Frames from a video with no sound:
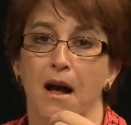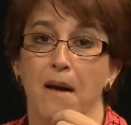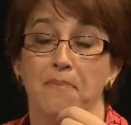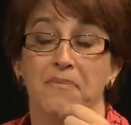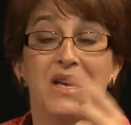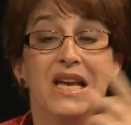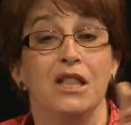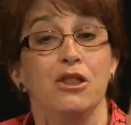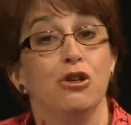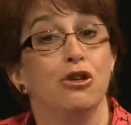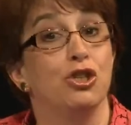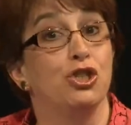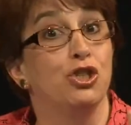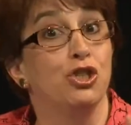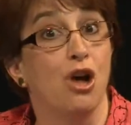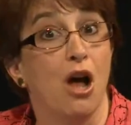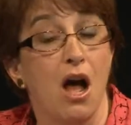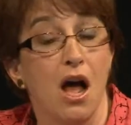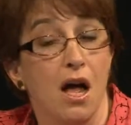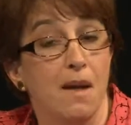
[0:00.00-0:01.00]
In their
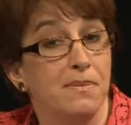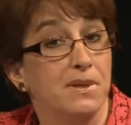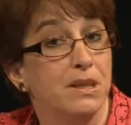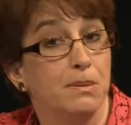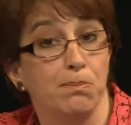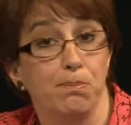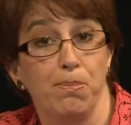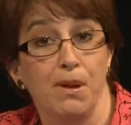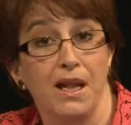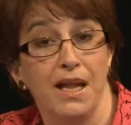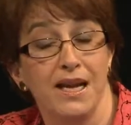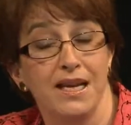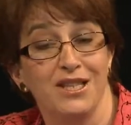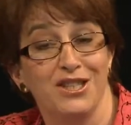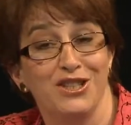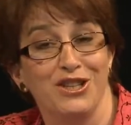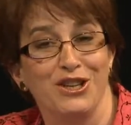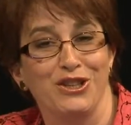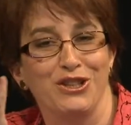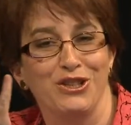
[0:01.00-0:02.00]
jobs place,
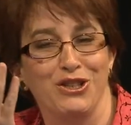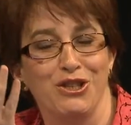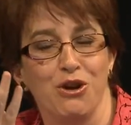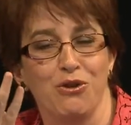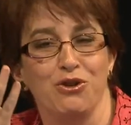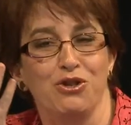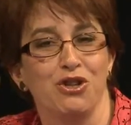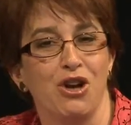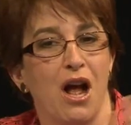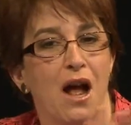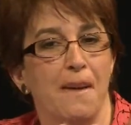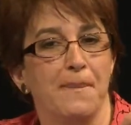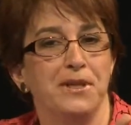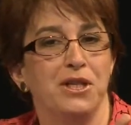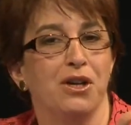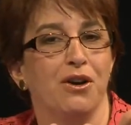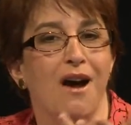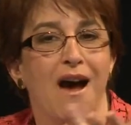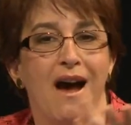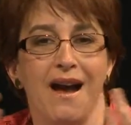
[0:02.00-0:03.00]
they'll show jobs
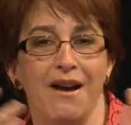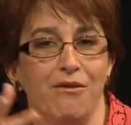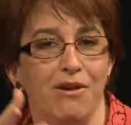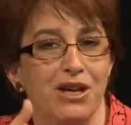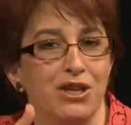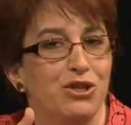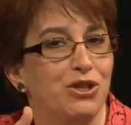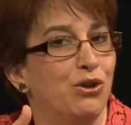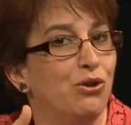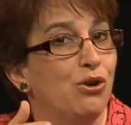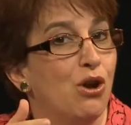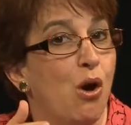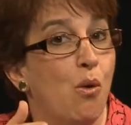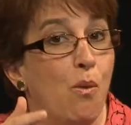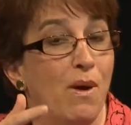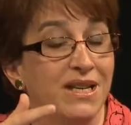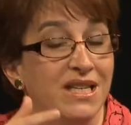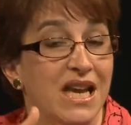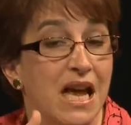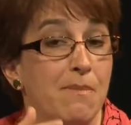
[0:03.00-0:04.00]
they're hiring so you know
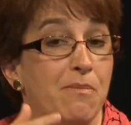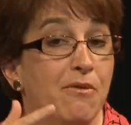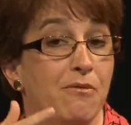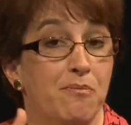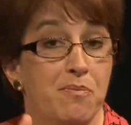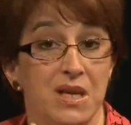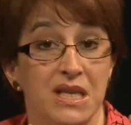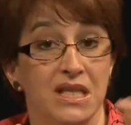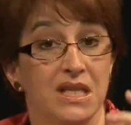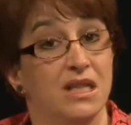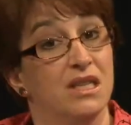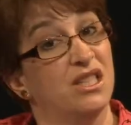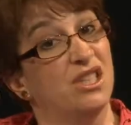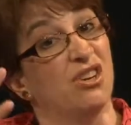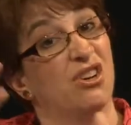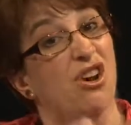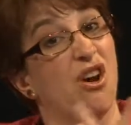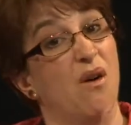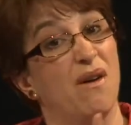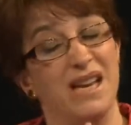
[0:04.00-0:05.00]
what type of business they're
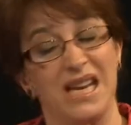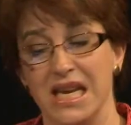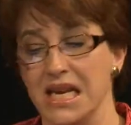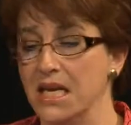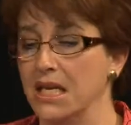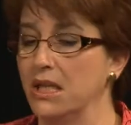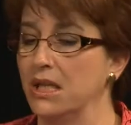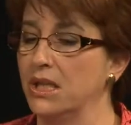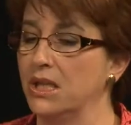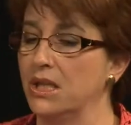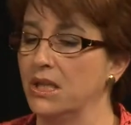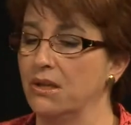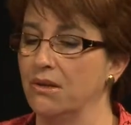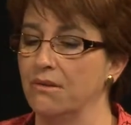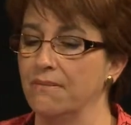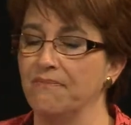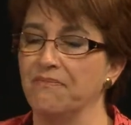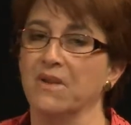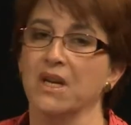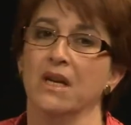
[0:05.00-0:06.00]
going
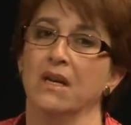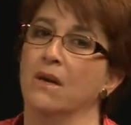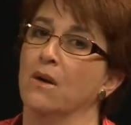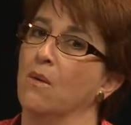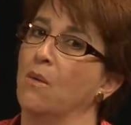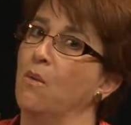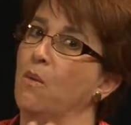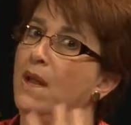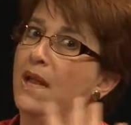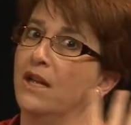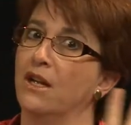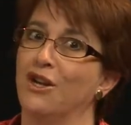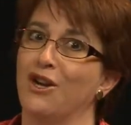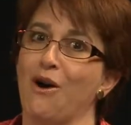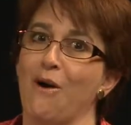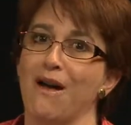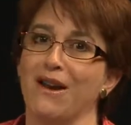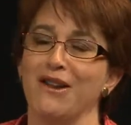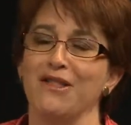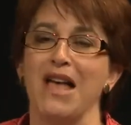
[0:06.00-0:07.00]
into. We could go
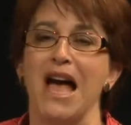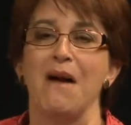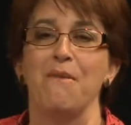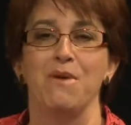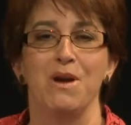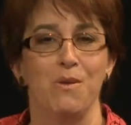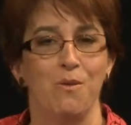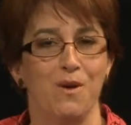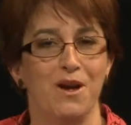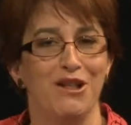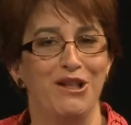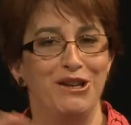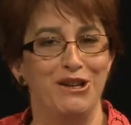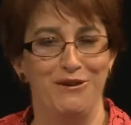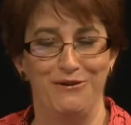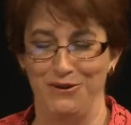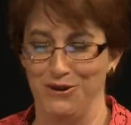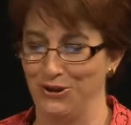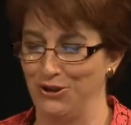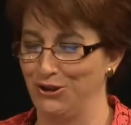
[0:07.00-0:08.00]
on that. We will in a
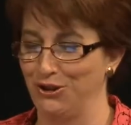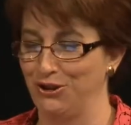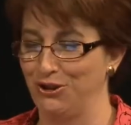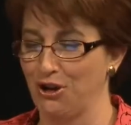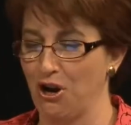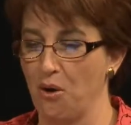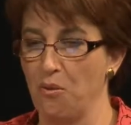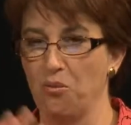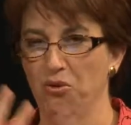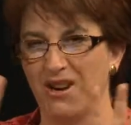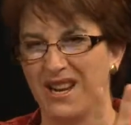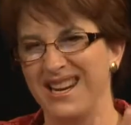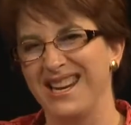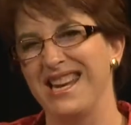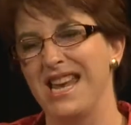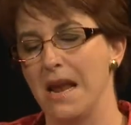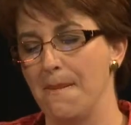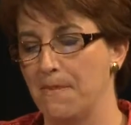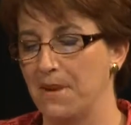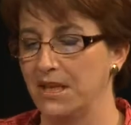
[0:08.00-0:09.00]
future show. We're going to
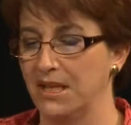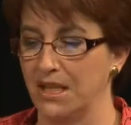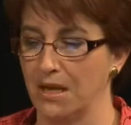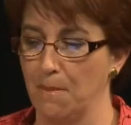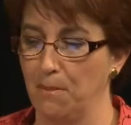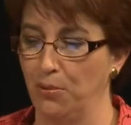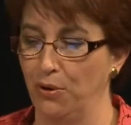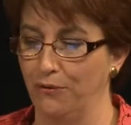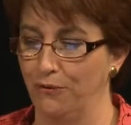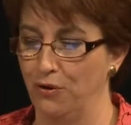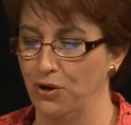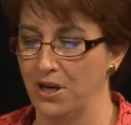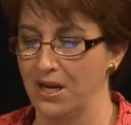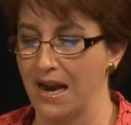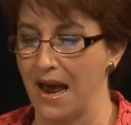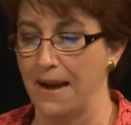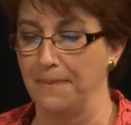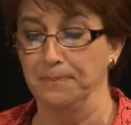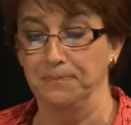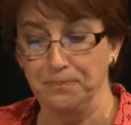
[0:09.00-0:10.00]
keep it simpler for
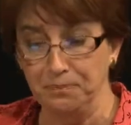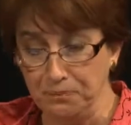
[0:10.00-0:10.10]
today.